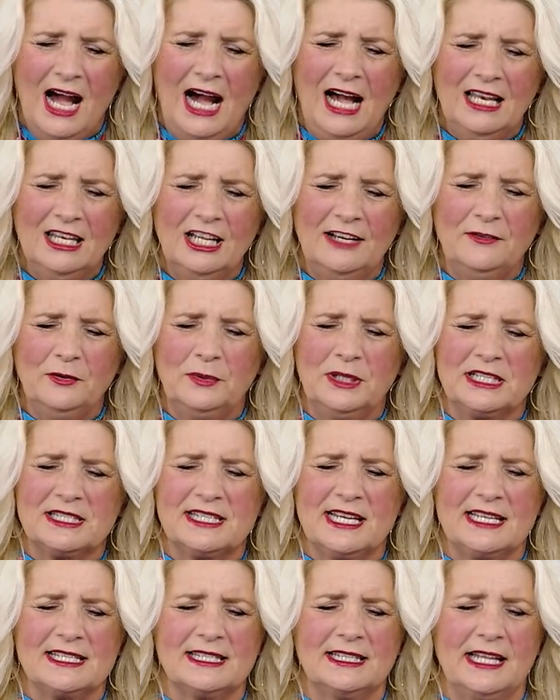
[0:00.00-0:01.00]
I love it what it
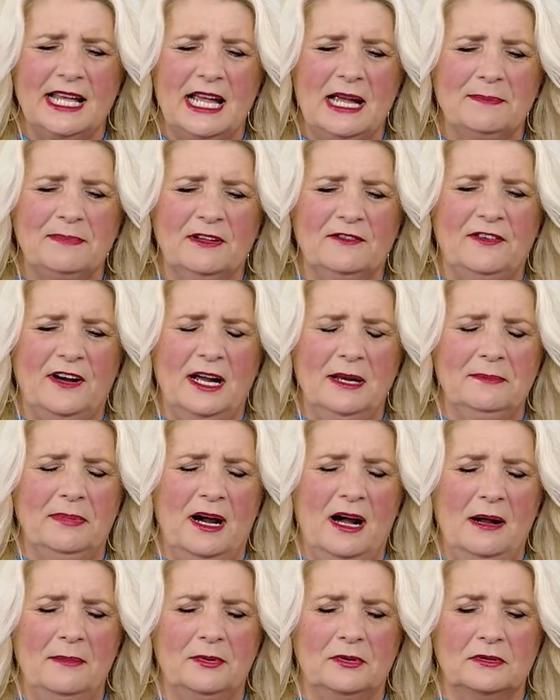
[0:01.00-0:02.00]
says in the Amplified
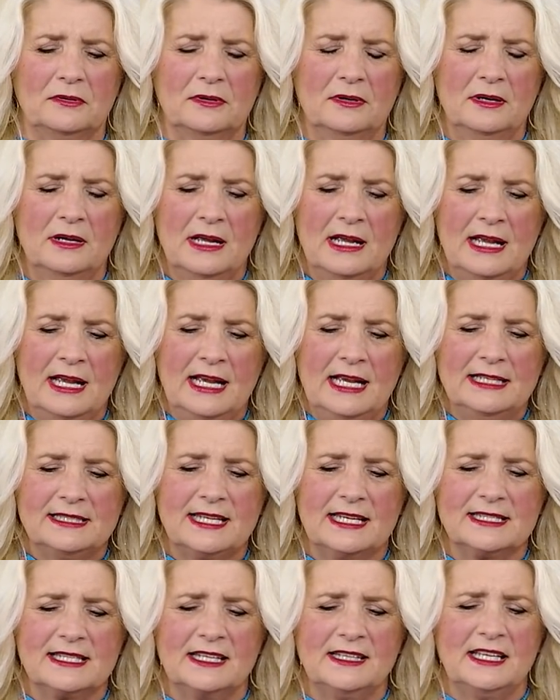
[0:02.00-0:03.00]
Bible. It
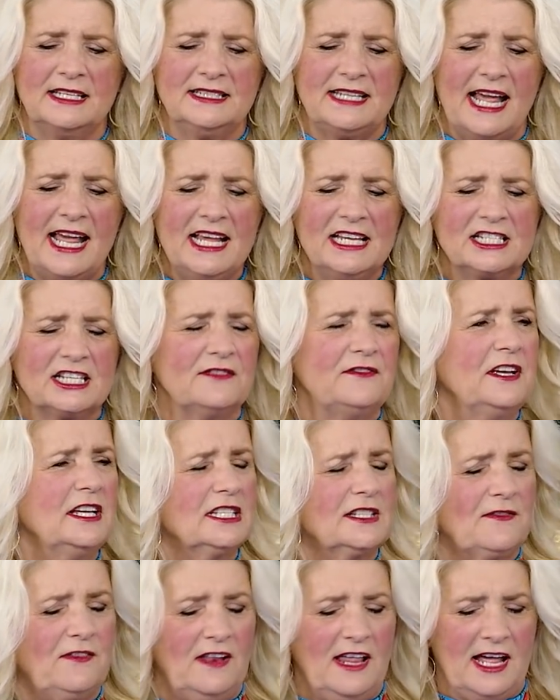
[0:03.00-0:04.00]
says, In the days of
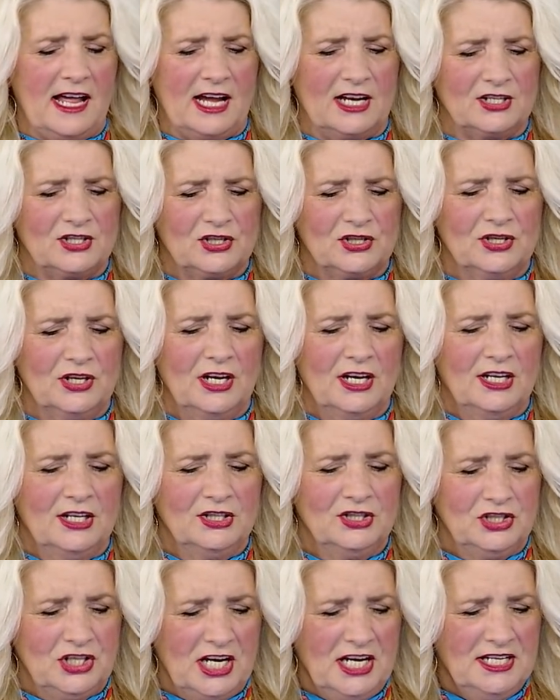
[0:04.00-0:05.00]
his flesh,
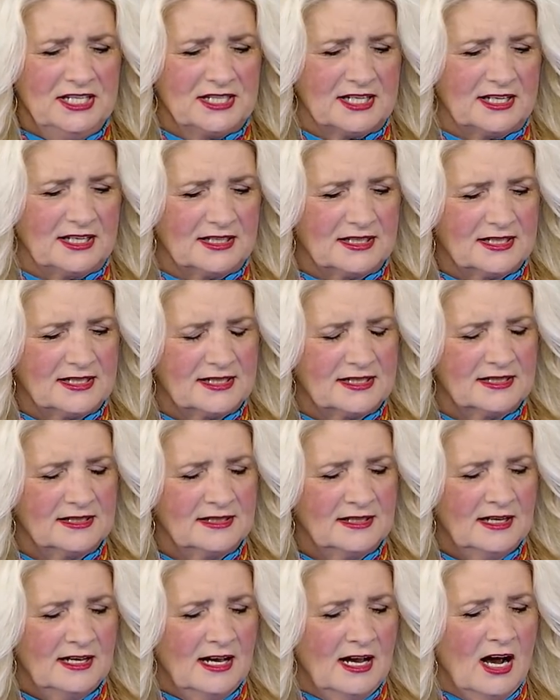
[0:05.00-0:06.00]
Jesus
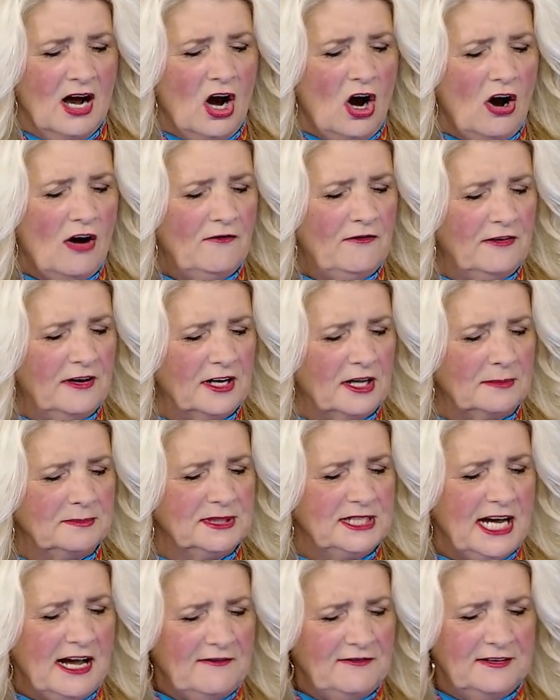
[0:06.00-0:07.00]
offered up
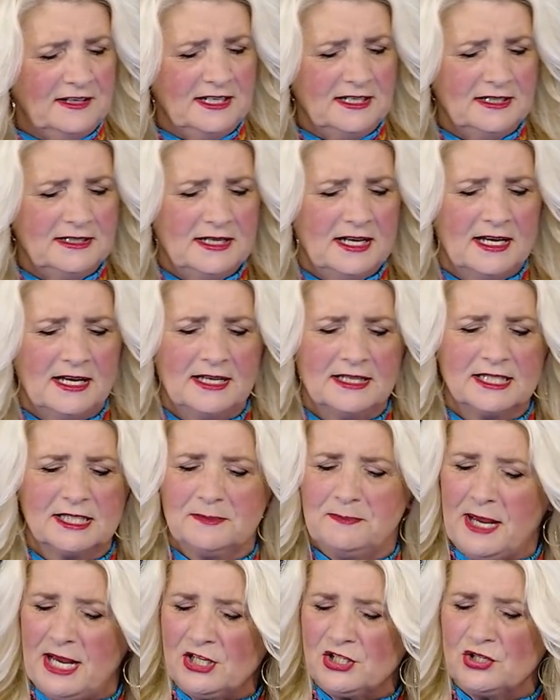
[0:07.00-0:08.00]
definite,
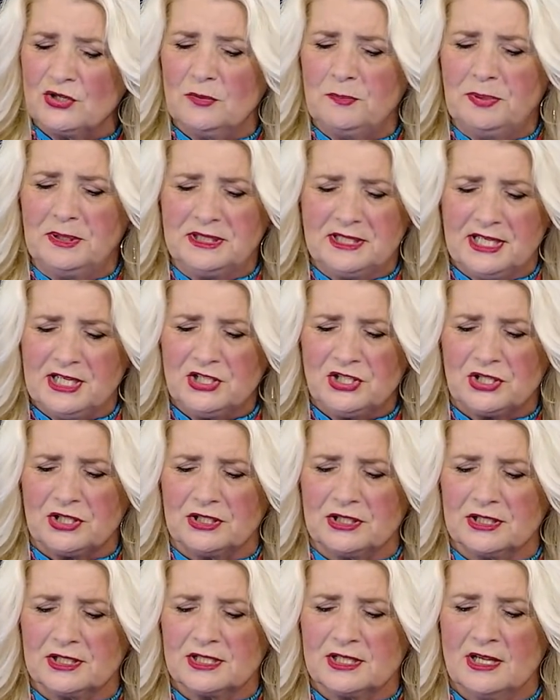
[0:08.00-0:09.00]
special
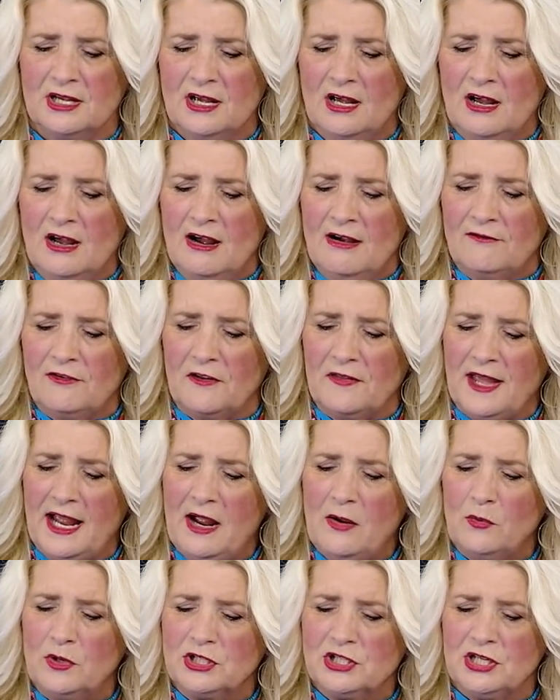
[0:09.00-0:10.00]
petitions for
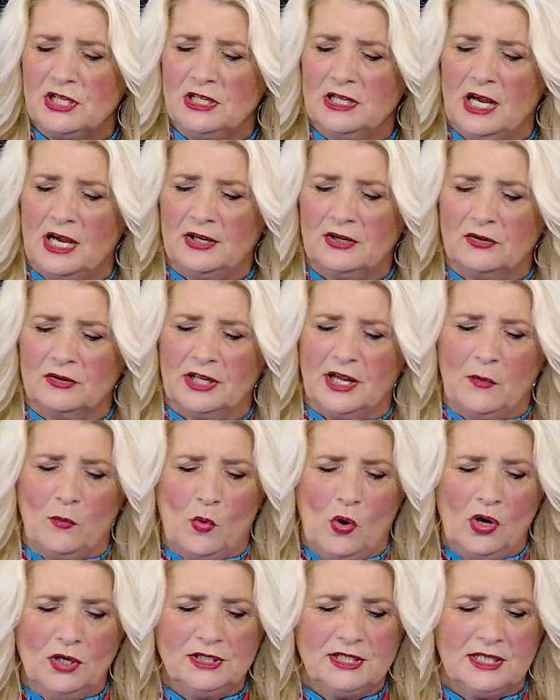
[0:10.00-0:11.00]
that which he not only
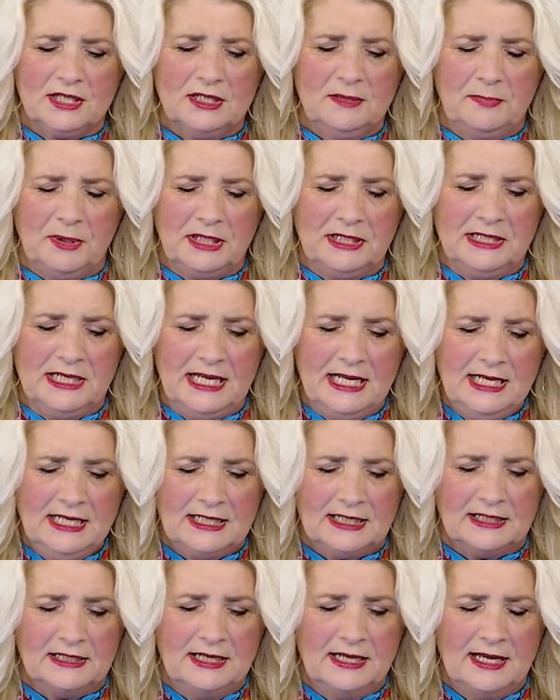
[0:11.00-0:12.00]
wanted but
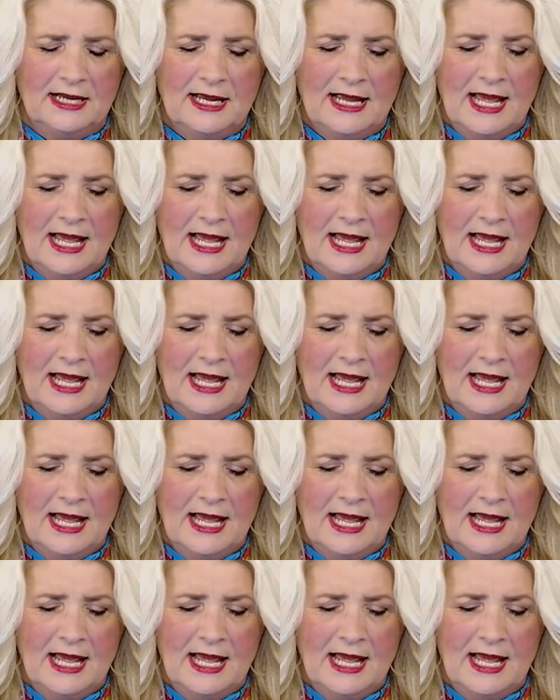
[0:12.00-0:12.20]
needed,